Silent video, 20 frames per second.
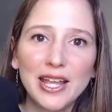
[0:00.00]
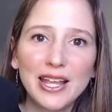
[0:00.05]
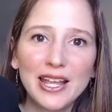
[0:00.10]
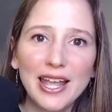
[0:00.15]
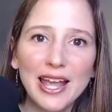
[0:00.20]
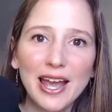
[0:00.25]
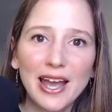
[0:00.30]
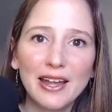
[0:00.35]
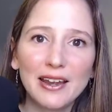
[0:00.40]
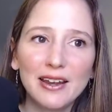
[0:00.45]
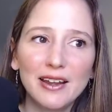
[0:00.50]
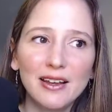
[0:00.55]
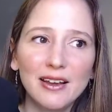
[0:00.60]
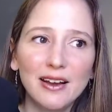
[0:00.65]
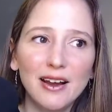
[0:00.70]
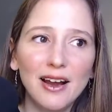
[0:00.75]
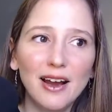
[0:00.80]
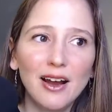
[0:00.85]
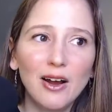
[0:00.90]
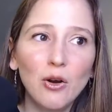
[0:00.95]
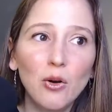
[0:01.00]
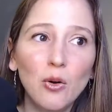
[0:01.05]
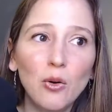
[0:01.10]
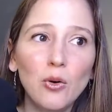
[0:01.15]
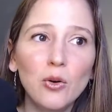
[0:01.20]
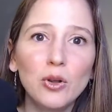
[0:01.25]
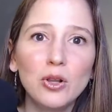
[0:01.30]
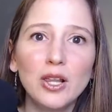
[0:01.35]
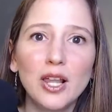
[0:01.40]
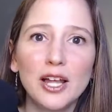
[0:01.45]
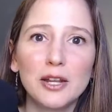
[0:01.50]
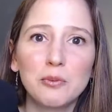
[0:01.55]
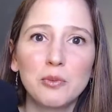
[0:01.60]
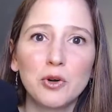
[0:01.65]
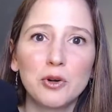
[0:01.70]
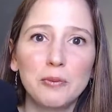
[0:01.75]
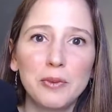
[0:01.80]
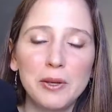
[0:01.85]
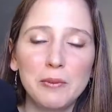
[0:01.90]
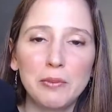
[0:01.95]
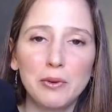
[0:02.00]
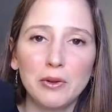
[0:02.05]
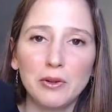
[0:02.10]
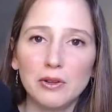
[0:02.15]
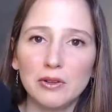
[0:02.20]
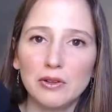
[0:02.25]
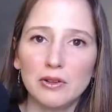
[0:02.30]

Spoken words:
get a whole lot more people